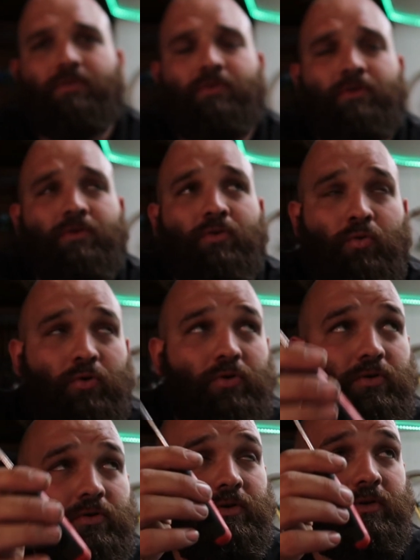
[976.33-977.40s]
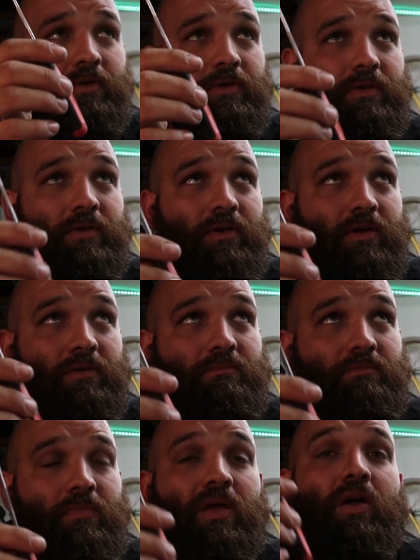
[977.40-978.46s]
or oil
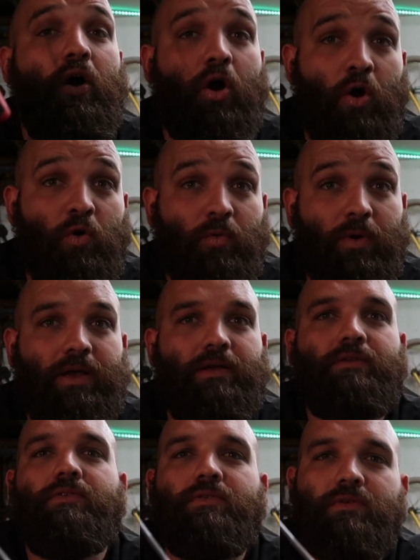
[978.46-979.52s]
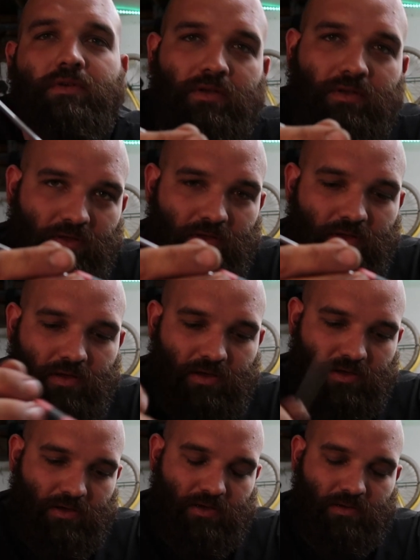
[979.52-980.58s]
O-rings.
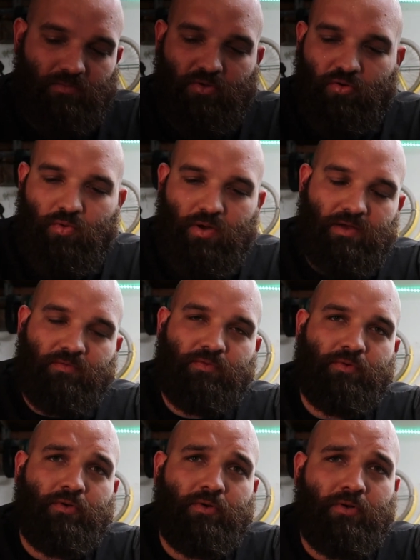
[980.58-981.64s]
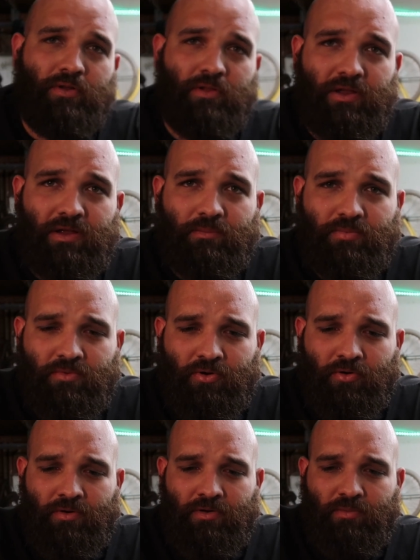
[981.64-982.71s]
They're great for cleaning up
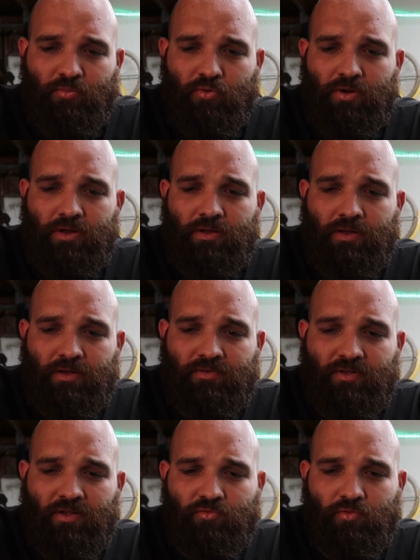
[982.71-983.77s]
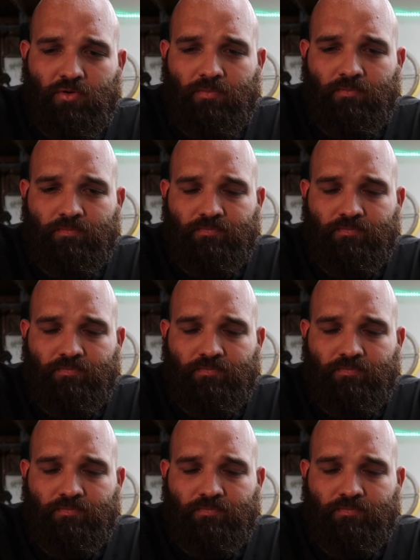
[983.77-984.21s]
dirt and debris, etc.